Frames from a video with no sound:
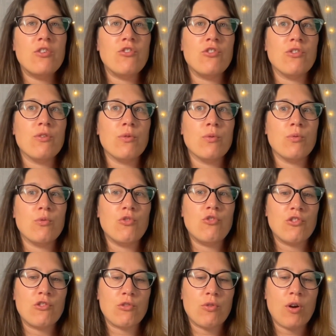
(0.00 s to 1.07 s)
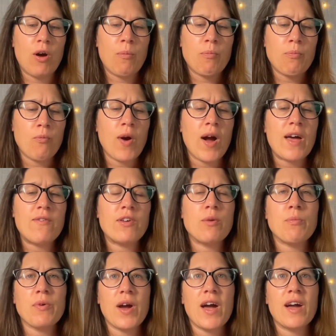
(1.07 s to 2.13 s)
to just arrive at a
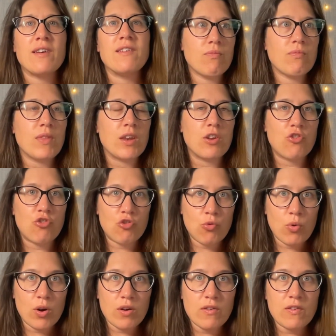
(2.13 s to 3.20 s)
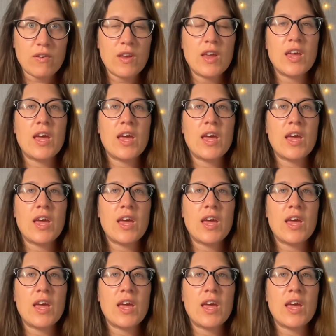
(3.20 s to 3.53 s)
practice that is short